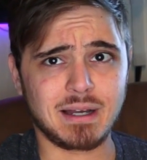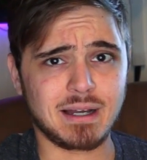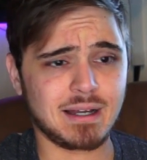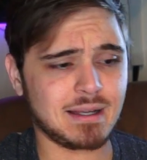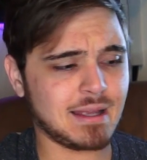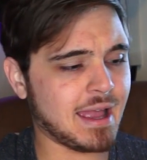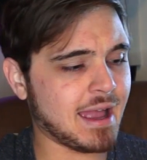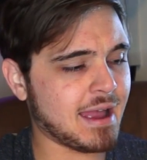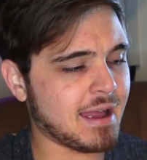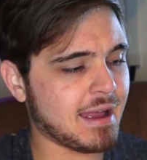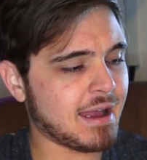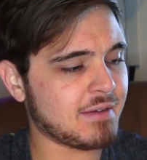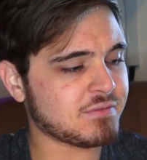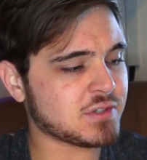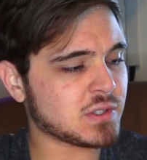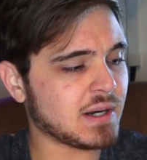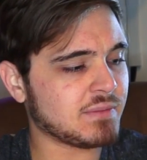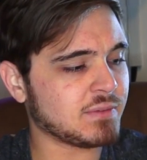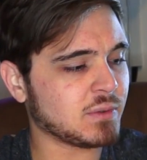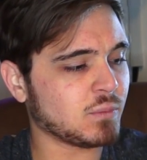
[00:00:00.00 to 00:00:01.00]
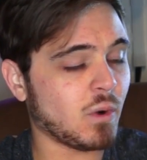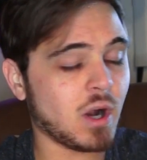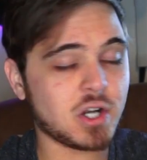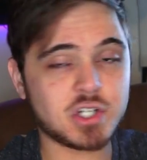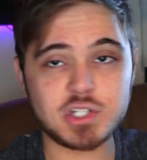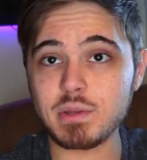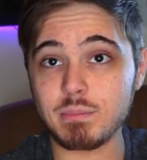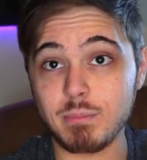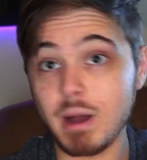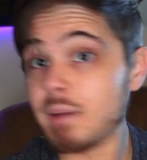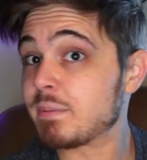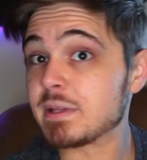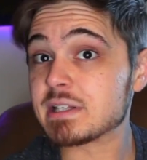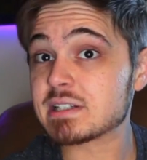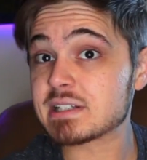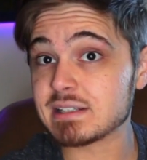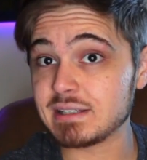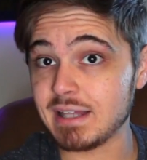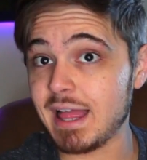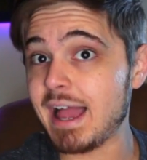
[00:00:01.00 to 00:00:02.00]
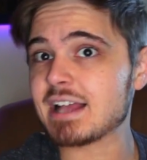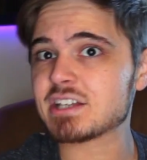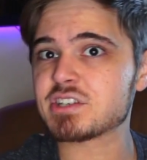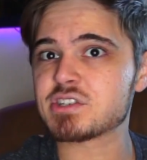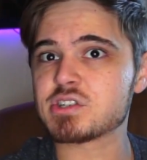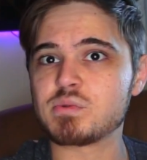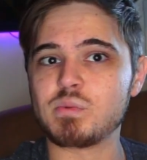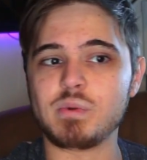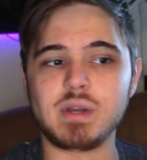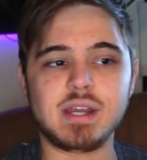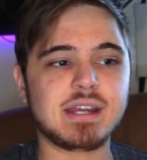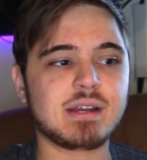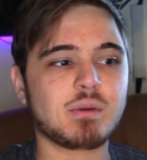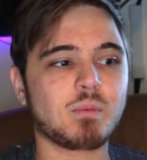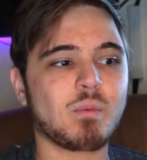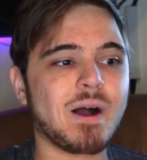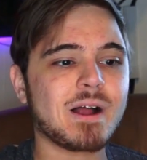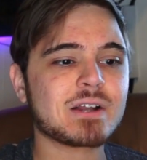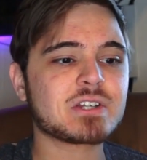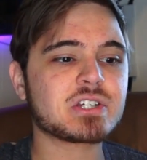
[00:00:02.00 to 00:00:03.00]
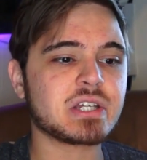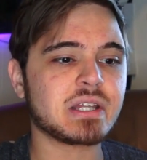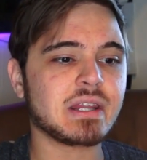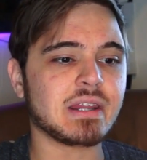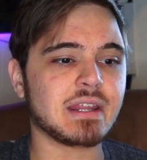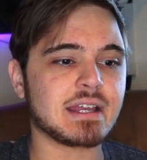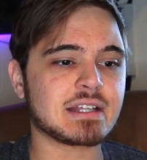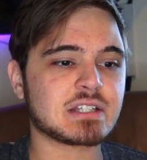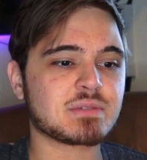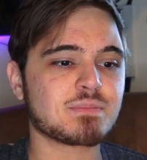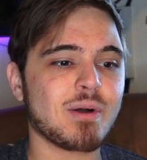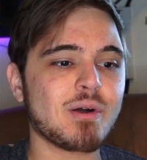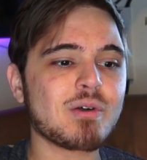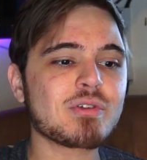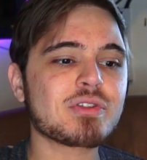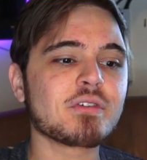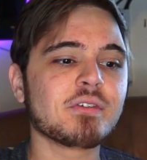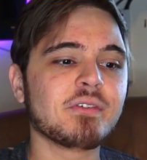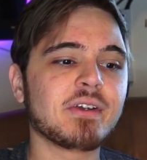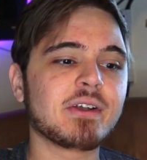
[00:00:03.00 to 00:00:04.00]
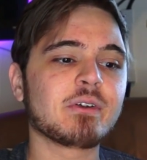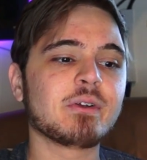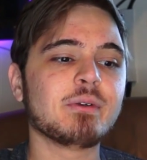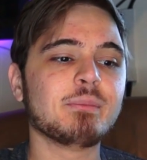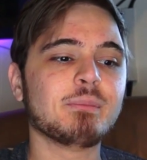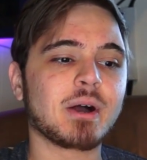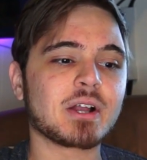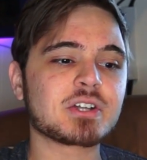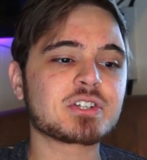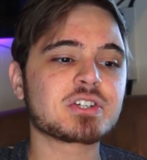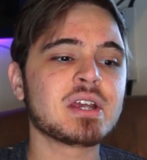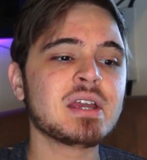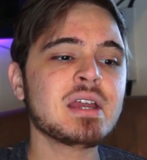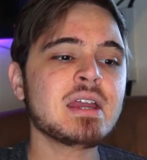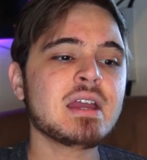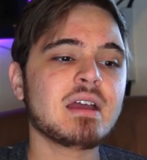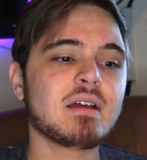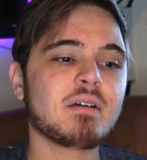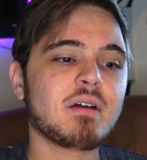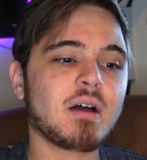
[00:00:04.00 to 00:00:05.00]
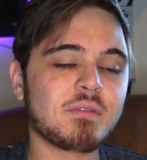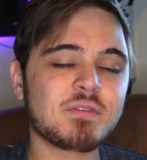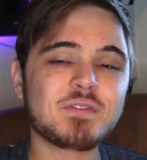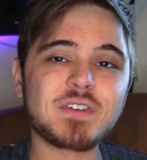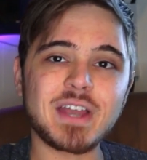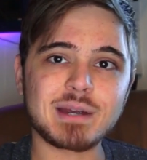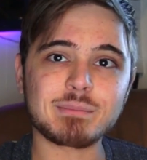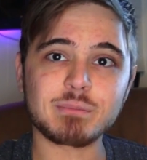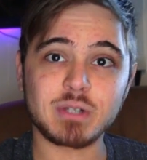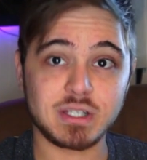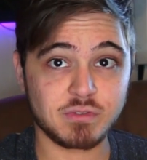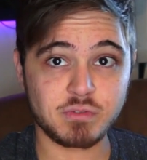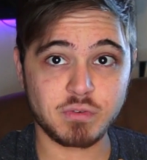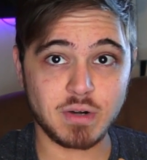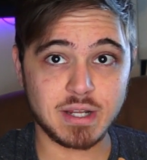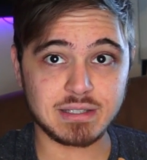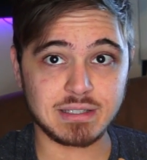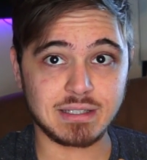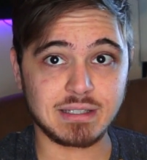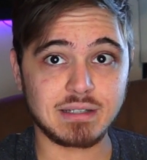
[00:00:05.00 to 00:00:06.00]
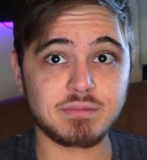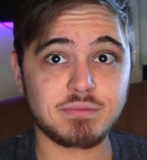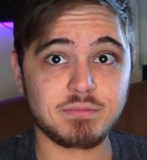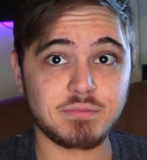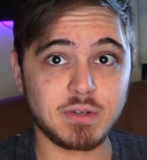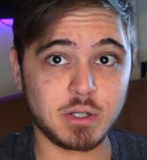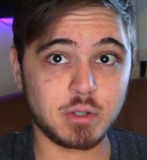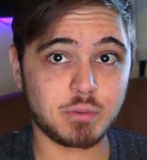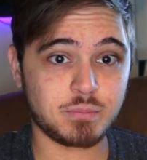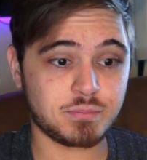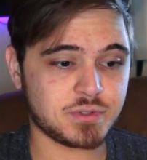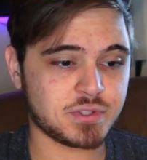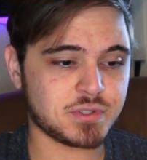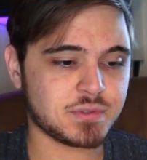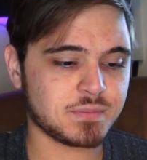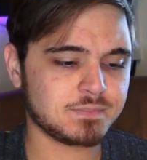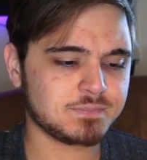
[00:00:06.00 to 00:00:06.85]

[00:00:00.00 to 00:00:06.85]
after having watched The Muppets last week, watching this, both are very much family-friendly films,